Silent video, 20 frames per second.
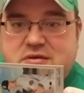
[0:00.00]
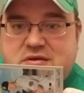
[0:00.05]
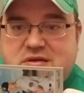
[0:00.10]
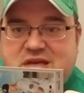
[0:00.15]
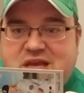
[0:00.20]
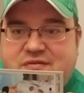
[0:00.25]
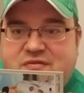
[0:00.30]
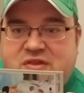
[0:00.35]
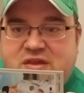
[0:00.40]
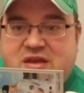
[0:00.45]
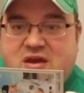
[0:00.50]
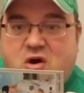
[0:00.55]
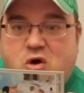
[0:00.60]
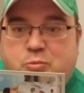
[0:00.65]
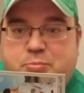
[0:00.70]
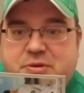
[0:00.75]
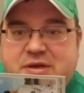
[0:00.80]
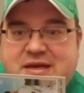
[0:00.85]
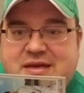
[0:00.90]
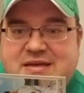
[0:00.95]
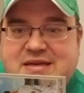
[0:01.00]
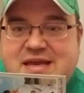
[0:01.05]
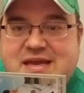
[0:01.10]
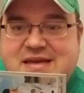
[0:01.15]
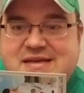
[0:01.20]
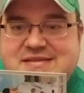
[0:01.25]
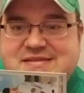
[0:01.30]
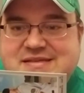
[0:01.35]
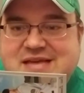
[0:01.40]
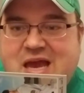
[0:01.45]
Given the opening day
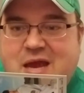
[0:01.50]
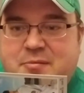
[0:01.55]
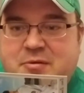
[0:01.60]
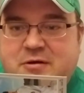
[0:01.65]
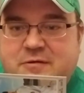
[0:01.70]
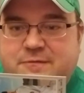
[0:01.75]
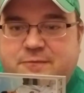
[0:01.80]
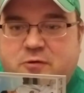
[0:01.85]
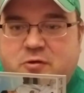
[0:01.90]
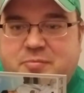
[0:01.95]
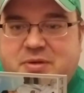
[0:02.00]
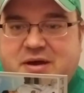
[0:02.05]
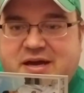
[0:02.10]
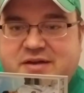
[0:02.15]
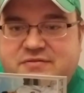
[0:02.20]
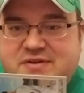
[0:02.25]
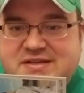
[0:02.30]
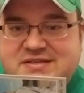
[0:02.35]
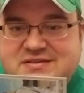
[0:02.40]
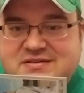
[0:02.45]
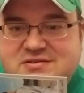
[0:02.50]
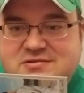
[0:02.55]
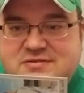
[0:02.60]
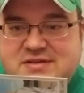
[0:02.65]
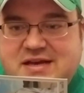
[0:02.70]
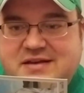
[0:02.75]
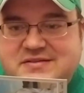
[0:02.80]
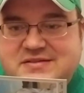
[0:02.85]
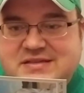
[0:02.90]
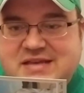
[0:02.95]
assignment for the Padres in
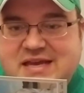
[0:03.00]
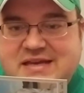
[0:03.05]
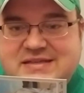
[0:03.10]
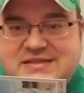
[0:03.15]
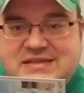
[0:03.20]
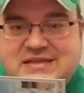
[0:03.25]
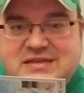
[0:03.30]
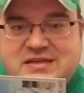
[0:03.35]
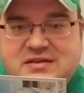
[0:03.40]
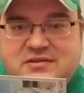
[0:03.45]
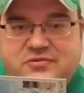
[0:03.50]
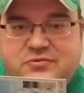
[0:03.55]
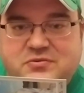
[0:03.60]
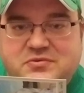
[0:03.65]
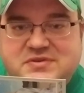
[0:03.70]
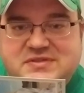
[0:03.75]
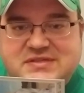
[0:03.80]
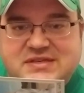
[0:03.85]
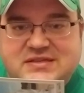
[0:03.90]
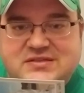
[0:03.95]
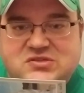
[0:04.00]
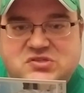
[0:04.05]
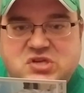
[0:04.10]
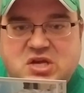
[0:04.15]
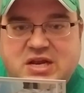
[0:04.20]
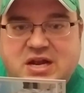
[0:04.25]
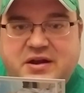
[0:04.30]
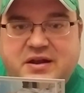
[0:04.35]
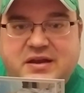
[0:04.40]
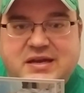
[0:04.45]
2019, he threw 6
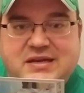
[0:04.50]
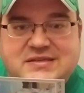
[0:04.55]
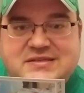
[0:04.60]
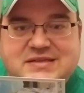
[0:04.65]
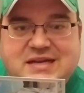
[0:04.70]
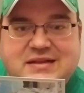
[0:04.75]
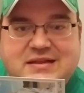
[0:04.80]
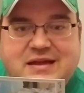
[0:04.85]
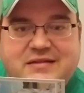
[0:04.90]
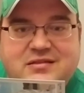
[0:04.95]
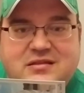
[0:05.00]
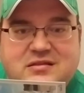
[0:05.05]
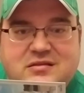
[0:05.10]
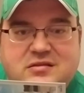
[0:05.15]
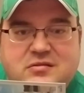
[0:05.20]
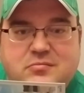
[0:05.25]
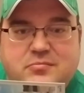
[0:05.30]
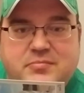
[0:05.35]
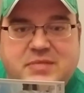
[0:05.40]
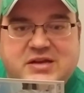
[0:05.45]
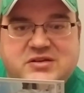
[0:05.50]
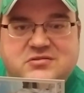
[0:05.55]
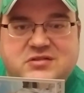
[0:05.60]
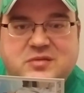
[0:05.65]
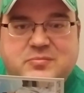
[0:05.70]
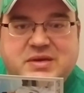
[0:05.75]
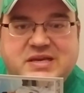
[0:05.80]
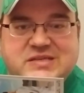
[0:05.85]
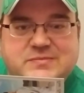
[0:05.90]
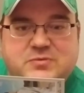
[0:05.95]
shutout innings, and he led Major League
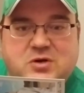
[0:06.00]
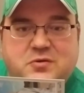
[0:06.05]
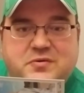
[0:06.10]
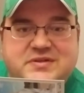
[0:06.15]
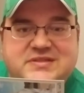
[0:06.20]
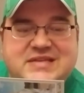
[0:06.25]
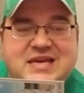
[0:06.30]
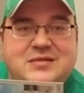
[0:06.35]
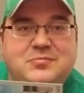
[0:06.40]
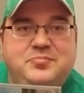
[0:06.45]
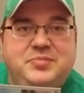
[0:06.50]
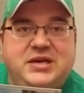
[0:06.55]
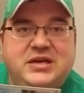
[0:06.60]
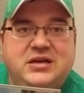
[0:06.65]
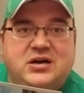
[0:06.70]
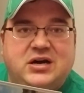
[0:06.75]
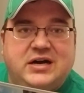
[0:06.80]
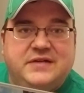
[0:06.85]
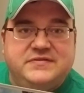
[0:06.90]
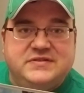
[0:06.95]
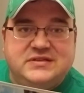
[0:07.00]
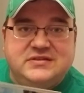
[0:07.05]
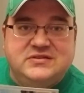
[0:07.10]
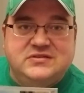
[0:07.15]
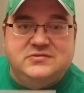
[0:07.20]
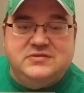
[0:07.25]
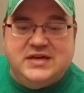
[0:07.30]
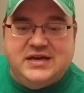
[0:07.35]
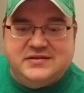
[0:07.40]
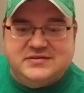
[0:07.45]
Baseball with 10 pickoffs in
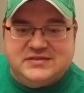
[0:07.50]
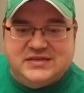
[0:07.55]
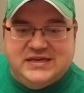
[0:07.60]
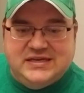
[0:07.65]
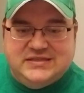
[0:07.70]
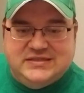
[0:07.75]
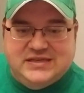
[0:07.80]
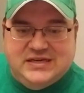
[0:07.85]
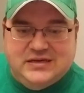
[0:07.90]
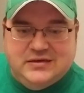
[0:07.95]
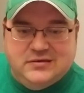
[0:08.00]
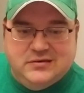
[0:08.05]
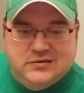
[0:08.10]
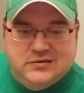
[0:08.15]
2018.